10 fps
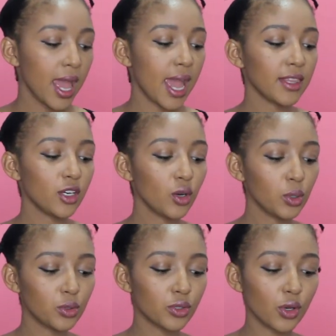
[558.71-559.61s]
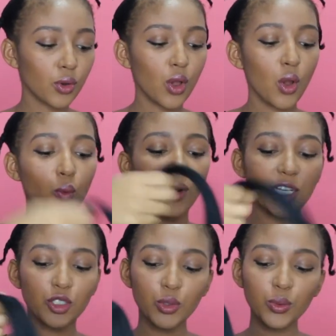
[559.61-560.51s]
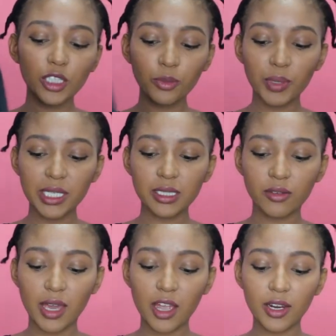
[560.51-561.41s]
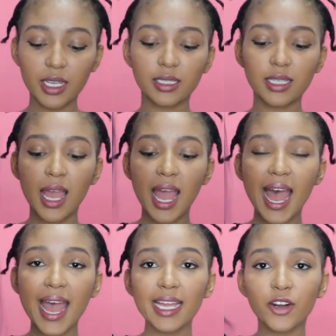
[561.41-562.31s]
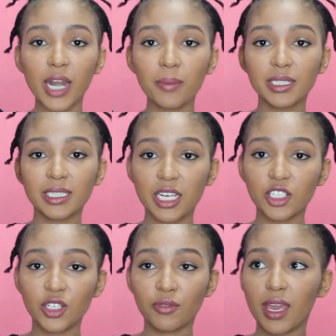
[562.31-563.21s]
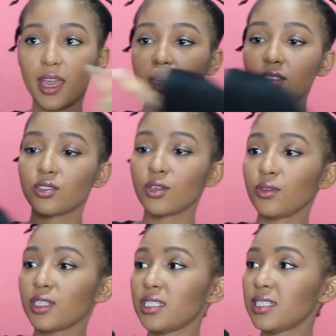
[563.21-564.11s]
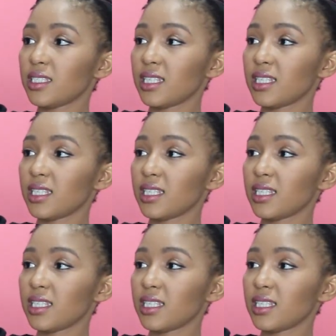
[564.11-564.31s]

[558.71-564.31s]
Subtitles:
And then also, what I do with the piece of hair is I grab a section of hair. So this is the